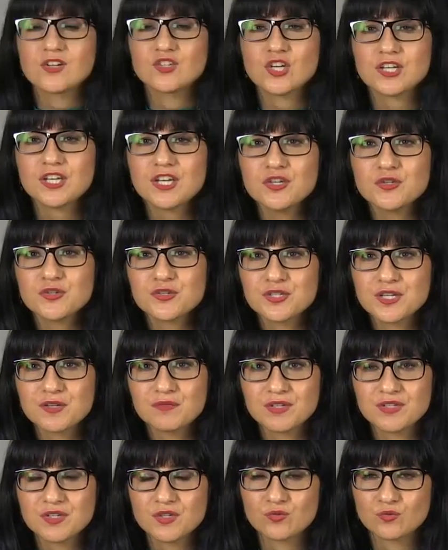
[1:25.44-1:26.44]
Checking your
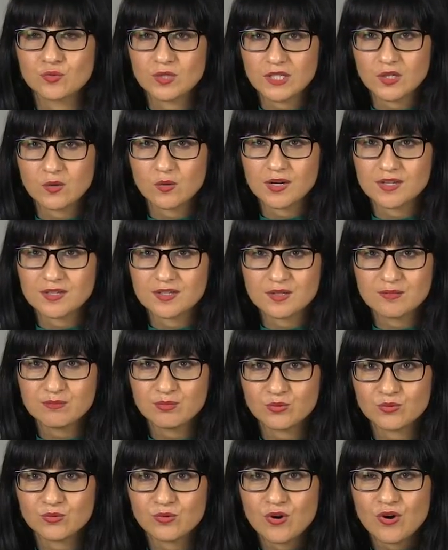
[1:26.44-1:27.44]
cervix is really quite
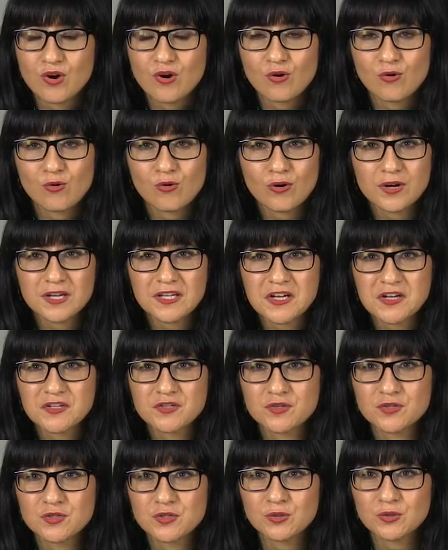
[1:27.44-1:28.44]
simple. All you need
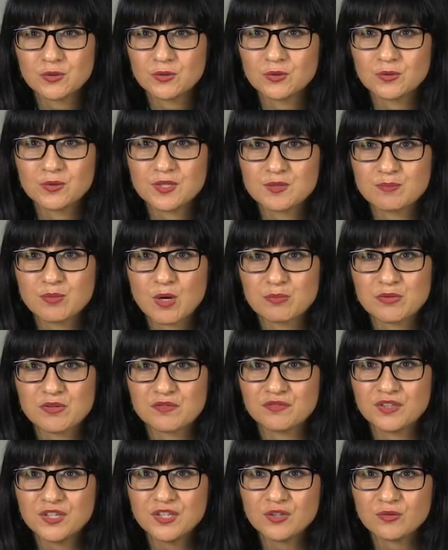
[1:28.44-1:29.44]
to do is pop
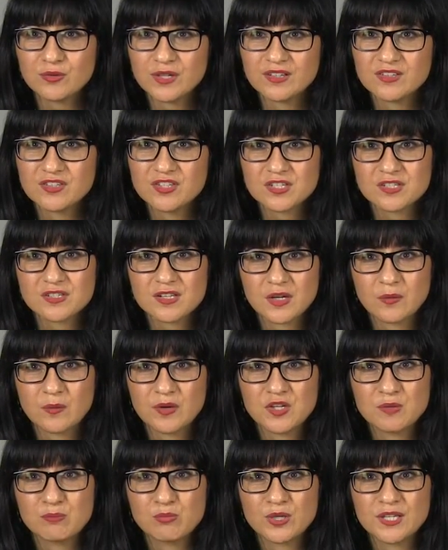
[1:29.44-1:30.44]
your finger in, just like
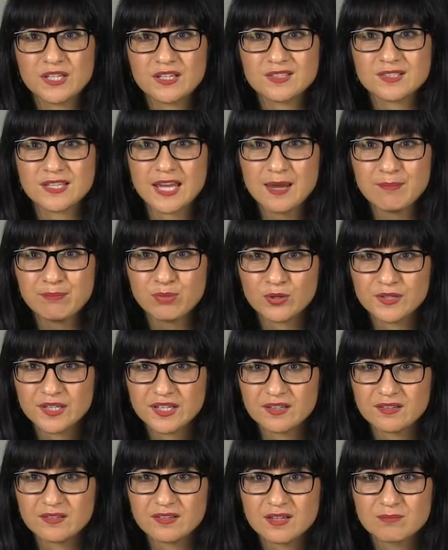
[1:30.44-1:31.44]
when you're putting a tampon
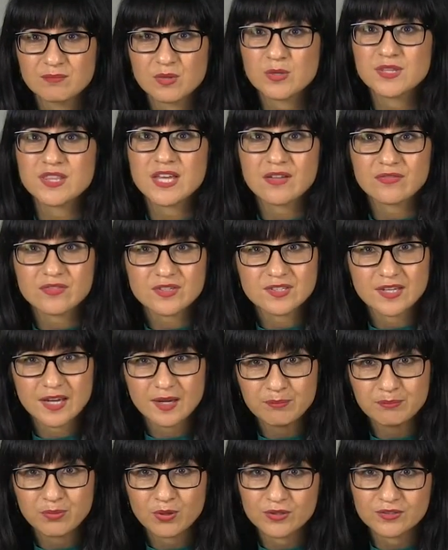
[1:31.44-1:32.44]
in, but without the
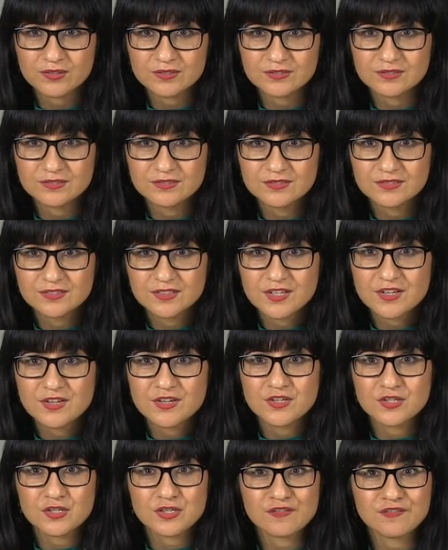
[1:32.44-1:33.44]
tampon.
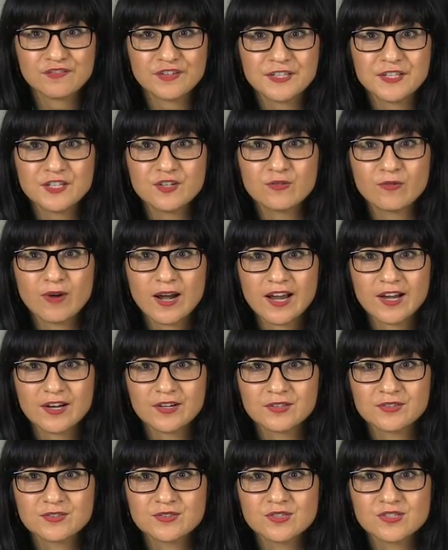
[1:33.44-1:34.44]
So you're feeling
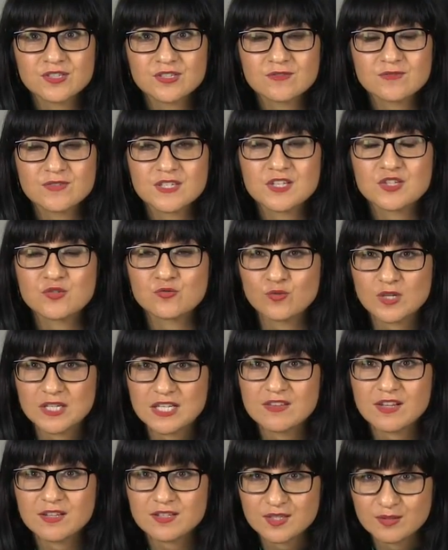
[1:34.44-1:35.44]
around, it's
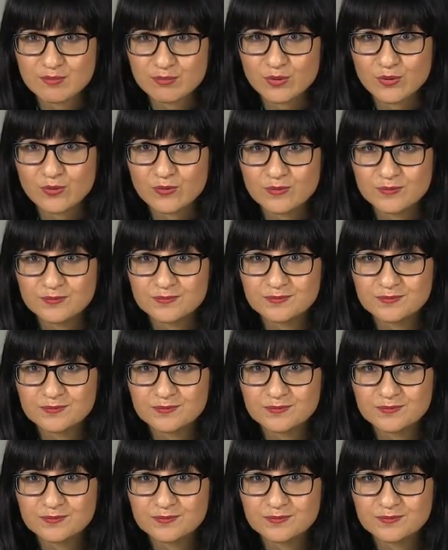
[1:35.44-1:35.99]
really that simple.